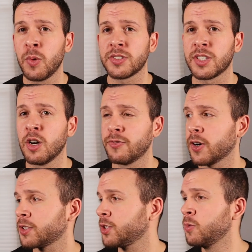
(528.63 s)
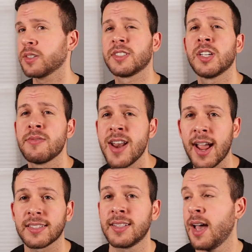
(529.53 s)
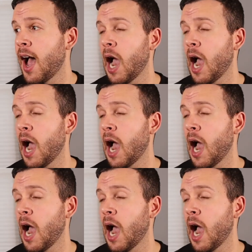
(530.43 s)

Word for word: Who wants to go first? Who wants to go next?